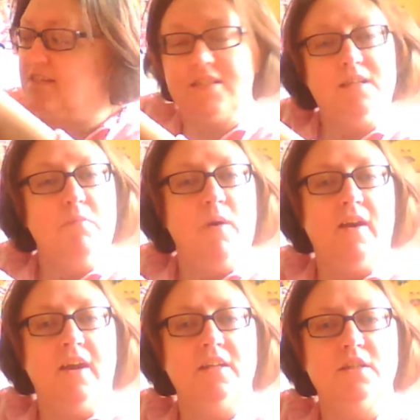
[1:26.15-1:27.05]
has a zip
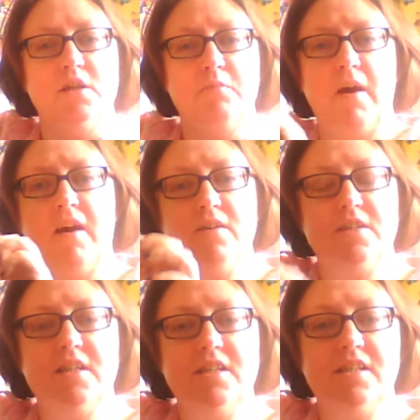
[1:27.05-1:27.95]
pocket and two
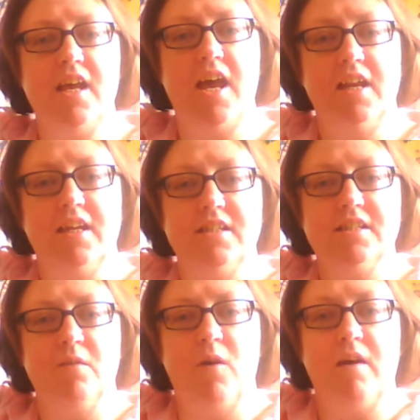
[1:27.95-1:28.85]
pouches, and it's
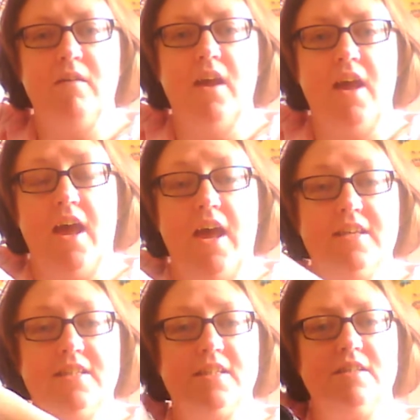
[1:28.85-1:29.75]
quite
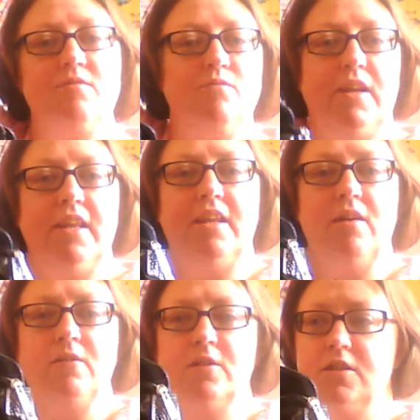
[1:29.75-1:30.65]
has really
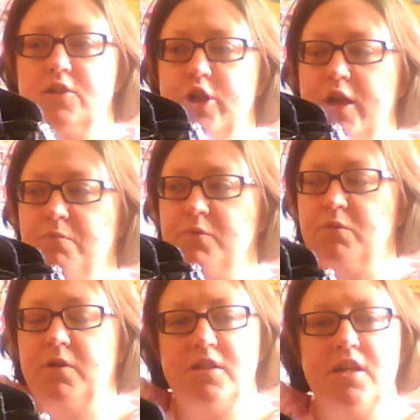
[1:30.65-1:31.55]
long straps
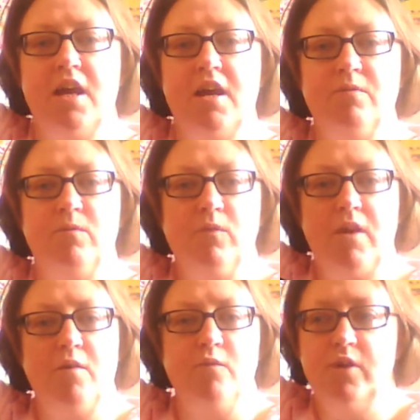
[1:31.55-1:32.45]
which are
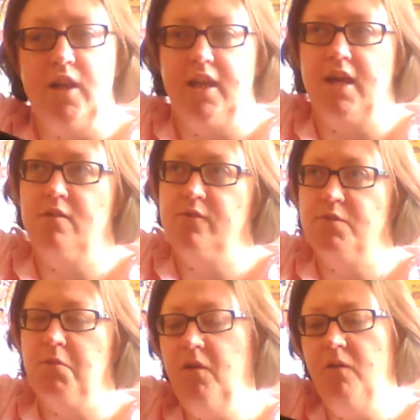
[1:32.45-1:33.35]
really
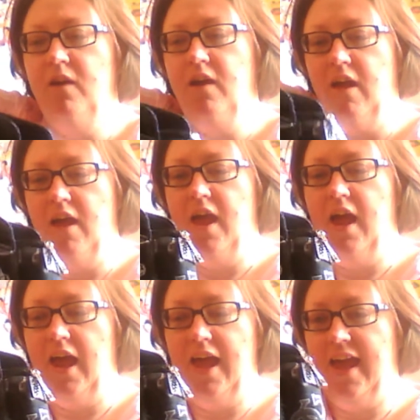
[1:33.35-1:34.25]
comfortable
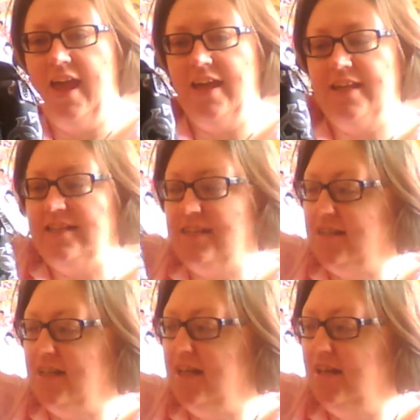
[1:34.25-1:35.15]
and
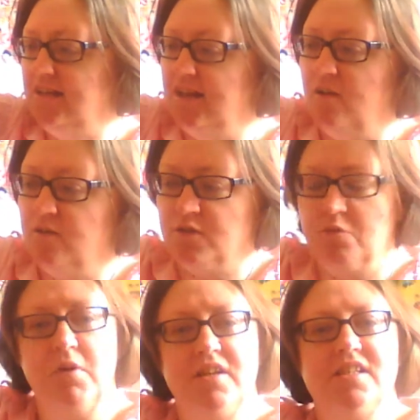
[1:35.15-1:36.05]
it holds
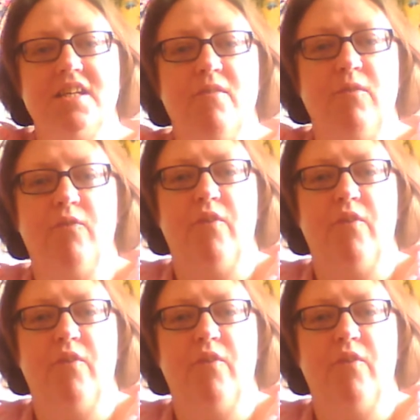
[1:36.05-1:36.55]
all my stuff